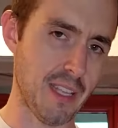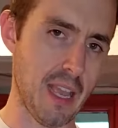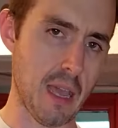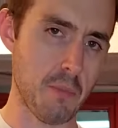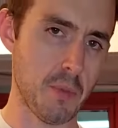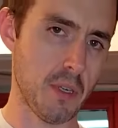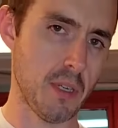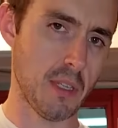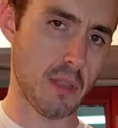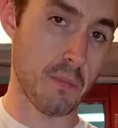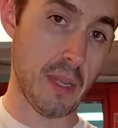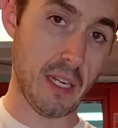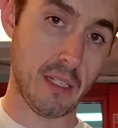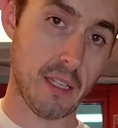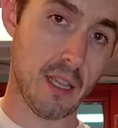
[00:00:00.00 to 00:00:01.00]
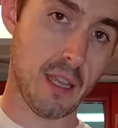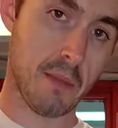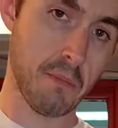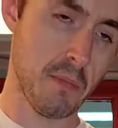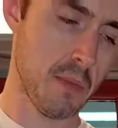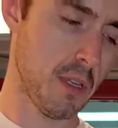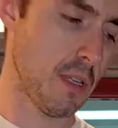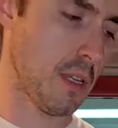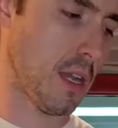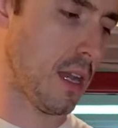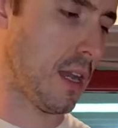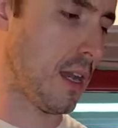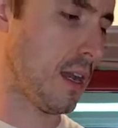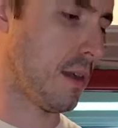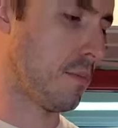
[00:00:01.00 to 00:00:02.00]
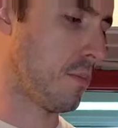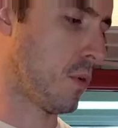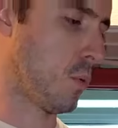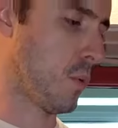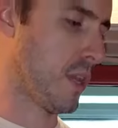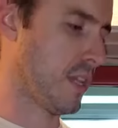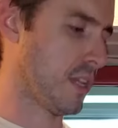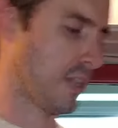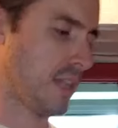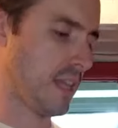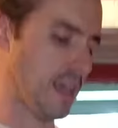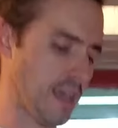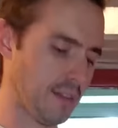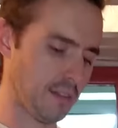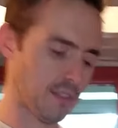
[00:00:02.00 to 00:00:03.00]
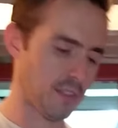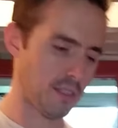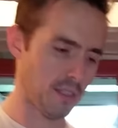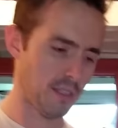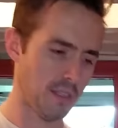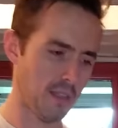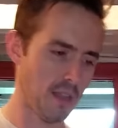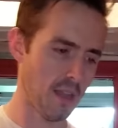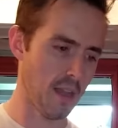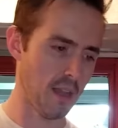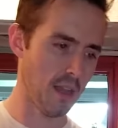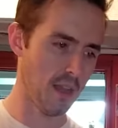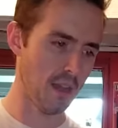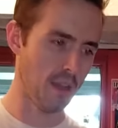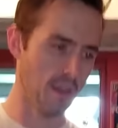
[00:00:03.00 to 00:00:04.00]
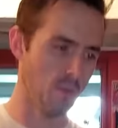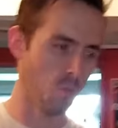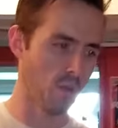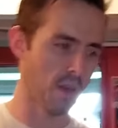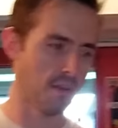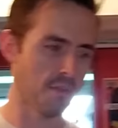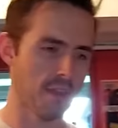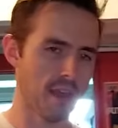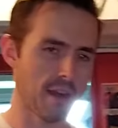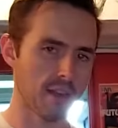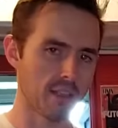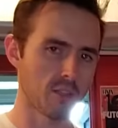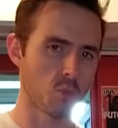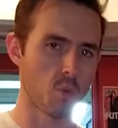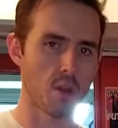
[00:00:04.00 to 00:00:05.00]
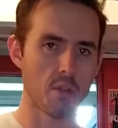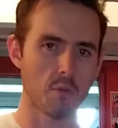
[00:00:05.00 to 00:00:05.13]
happened in the meantime, we can get whatever that is while the